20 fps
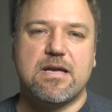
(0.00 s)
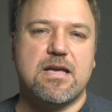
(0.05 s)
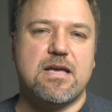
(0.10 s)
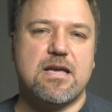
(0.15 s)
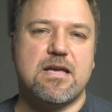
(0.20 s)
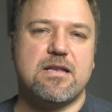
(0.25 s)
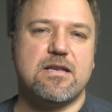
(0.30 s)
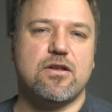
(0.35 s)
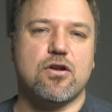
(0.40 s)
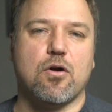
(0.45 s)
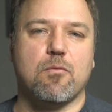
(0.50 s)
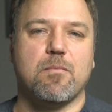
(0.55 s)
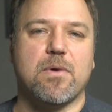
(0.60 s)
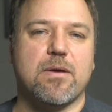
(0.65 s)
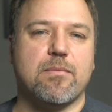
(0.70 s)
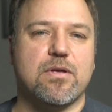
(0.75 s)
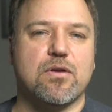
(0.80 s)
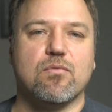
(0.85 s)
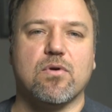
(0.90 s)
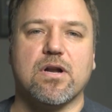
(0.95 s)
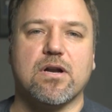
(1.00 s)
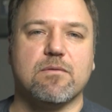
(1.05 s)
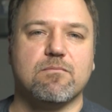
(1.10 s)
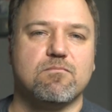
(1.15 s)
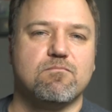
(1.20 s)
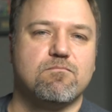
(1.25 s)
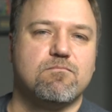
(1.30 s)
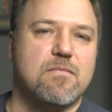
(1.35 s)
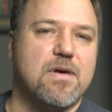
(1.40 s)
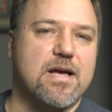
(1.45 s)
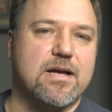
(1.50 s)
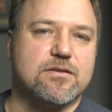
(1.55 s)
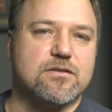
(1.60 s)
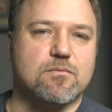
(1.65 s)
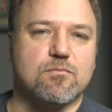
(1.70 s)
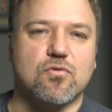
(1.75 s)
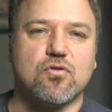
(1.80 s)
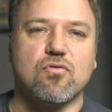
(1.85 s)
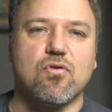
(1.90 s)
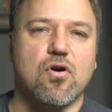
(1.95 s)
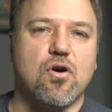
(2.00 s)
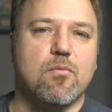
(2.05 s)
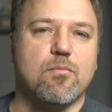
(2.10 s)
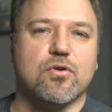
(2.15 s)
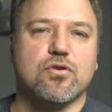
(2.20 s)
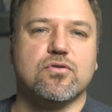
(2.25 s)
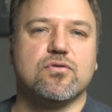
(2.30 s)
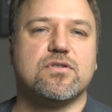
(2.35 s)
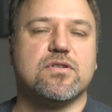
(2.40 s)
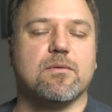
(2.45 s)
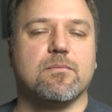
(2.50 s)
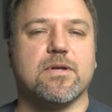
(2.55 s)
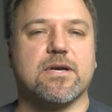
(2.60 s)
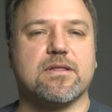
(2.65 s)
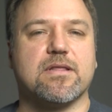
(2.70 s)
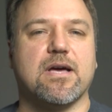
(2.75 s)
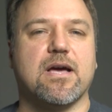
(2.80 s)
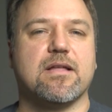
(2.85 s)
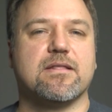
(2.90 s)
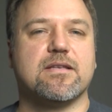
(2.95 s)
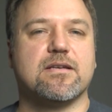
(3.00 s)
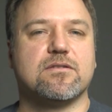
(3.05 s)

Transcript: And, maybe you want to add some chrome or do something like that.